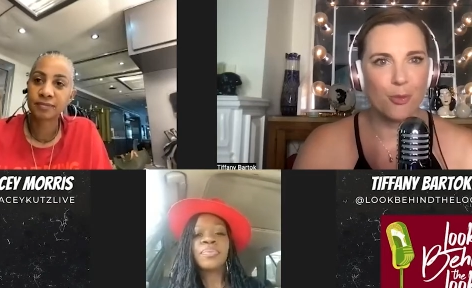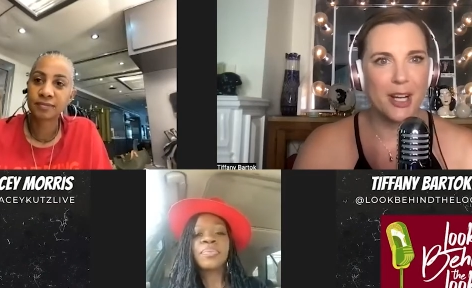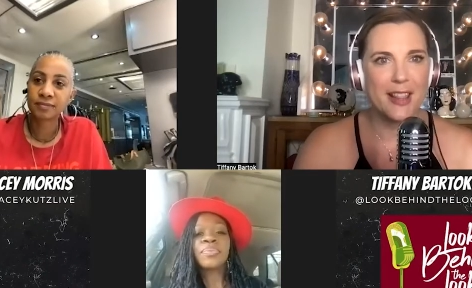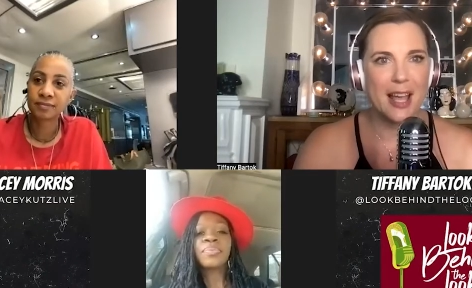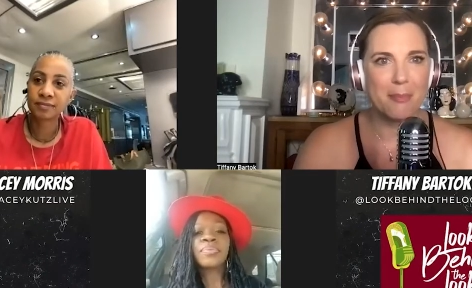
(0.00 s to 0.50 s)
Speaker 1: What
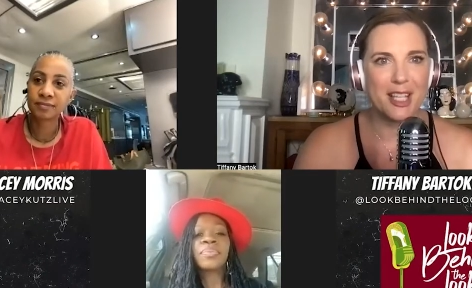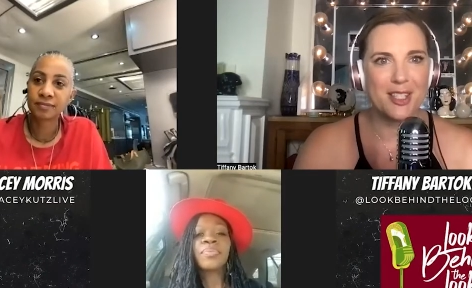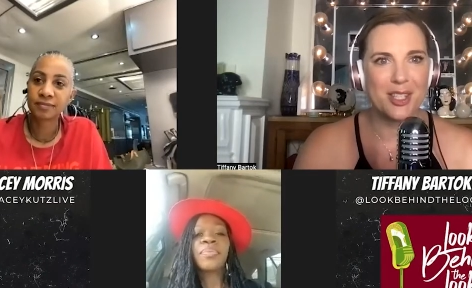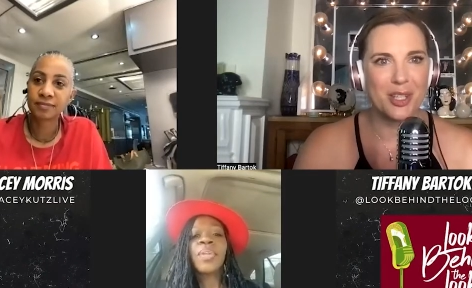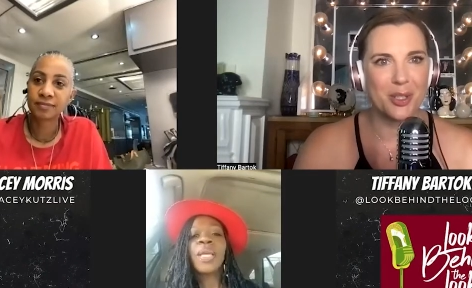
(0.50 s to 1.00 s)
did that mean
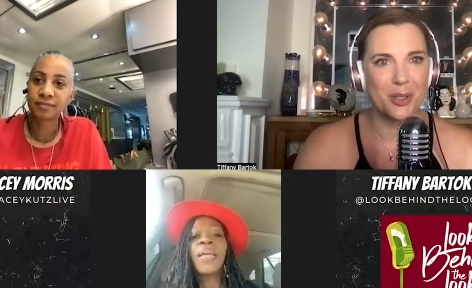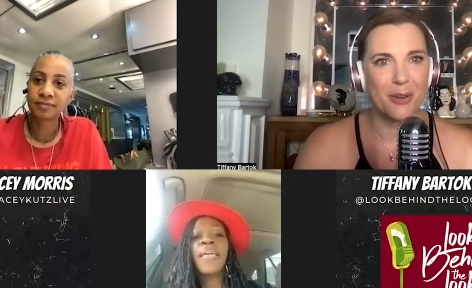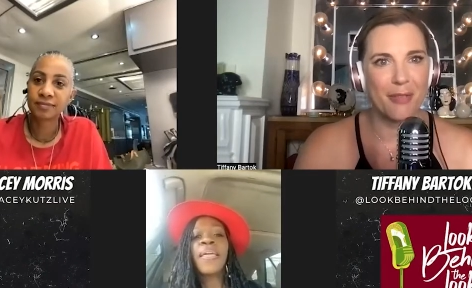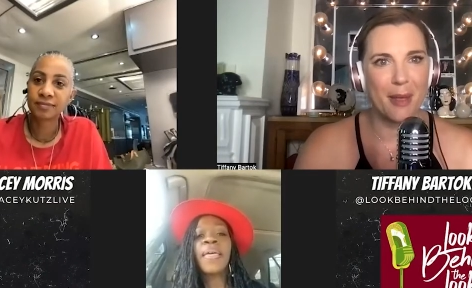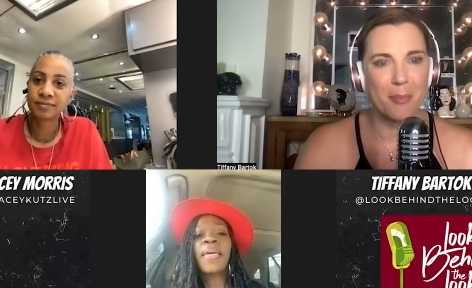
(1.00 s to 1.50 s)
to you
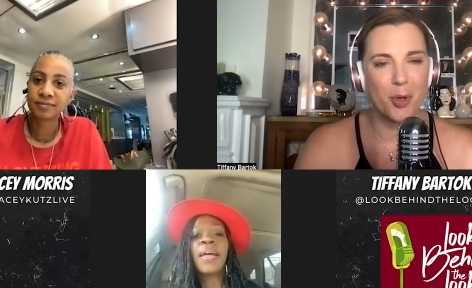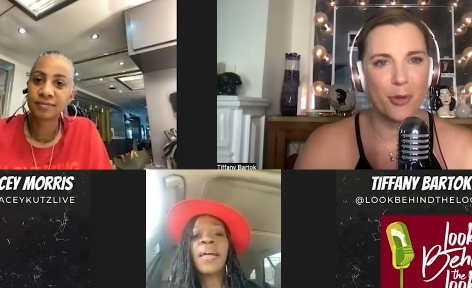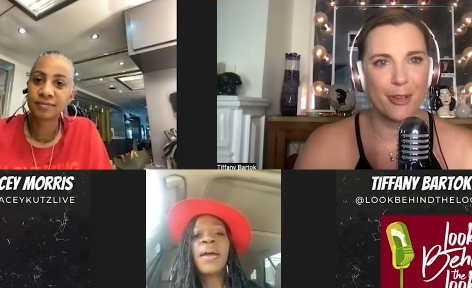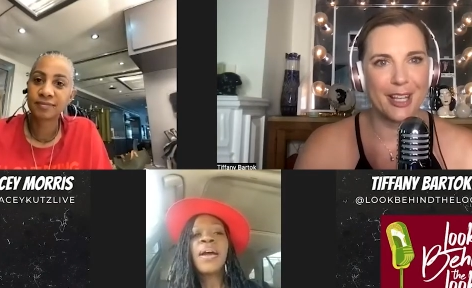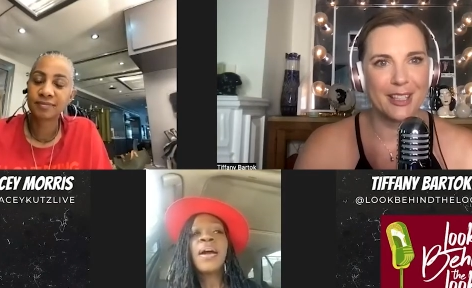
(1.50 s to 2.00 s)
of them
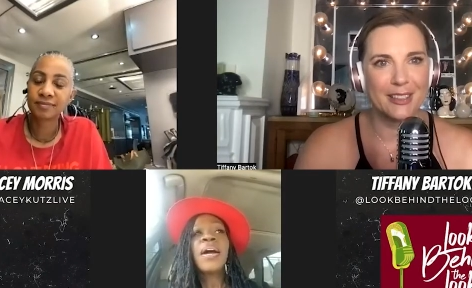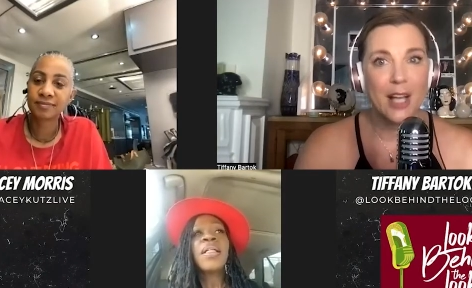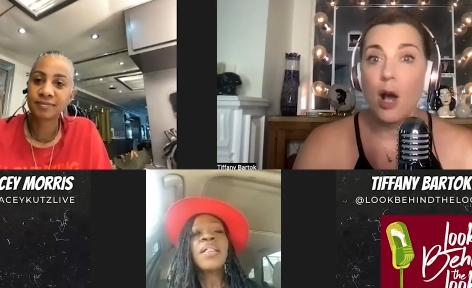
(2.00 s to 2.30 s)
moving?